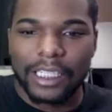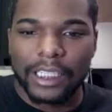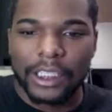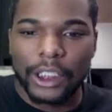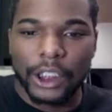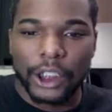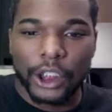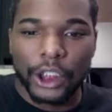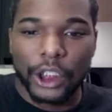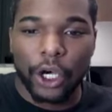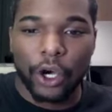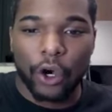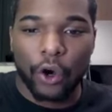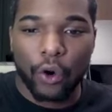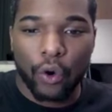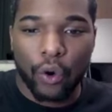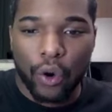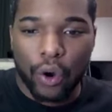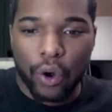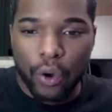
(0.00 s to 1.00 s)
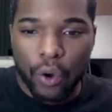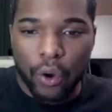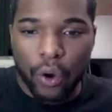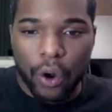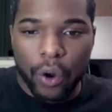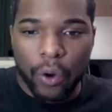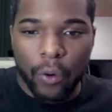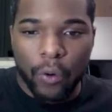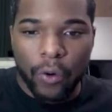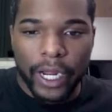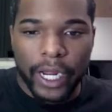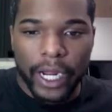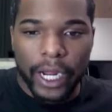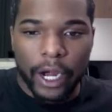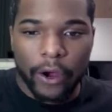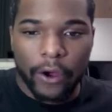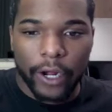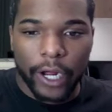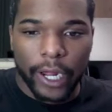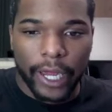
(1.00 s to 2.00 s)
So we
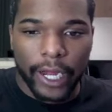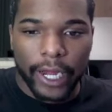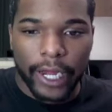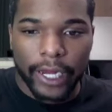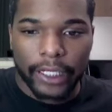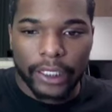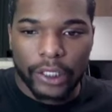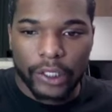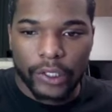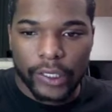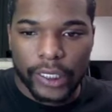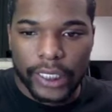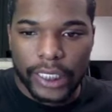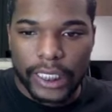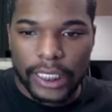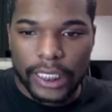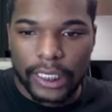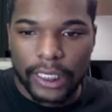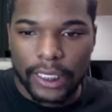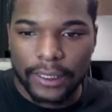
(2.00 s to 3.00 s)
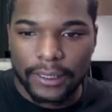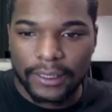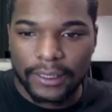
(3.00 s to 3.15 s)
gonna get into it.